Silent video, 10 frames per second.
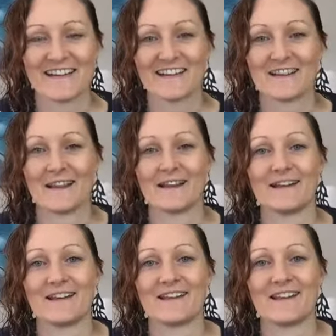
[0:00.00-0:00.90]

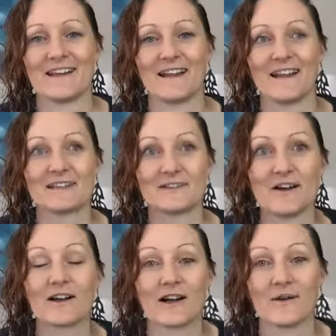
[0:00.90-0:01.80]
then it's
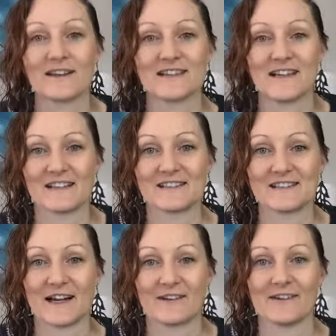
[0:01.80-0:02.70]
not going to
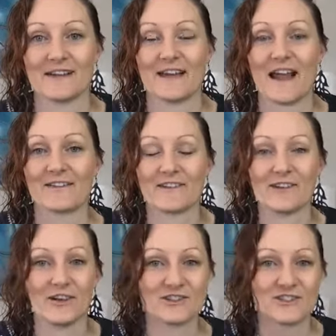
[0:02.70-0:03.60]
necessarily have the
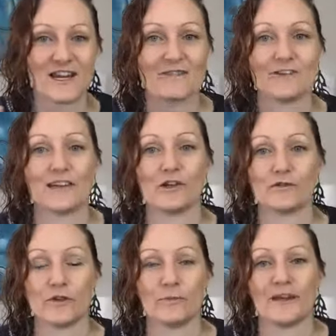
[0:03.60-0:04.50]
longevity of
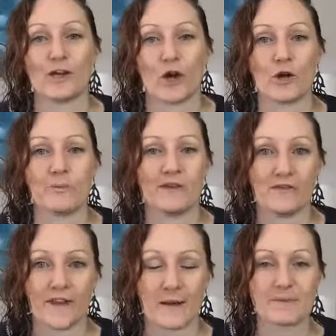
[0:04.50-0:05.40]
you being open
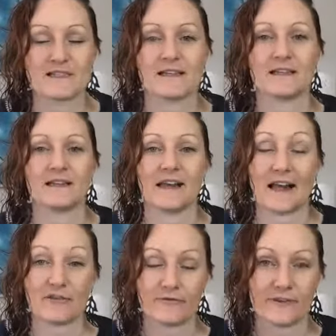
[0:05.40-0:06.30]
for that particular
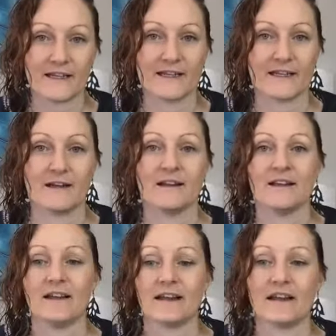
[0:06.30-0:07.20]
day, filling it
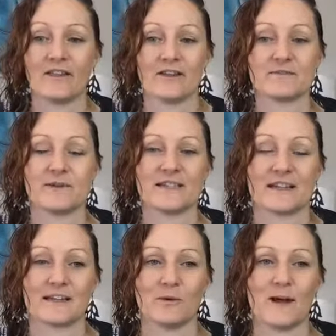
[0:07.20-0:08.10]
in those
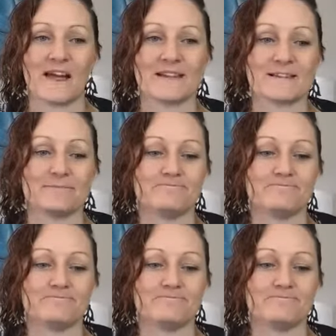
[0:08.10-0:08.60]
particular ways.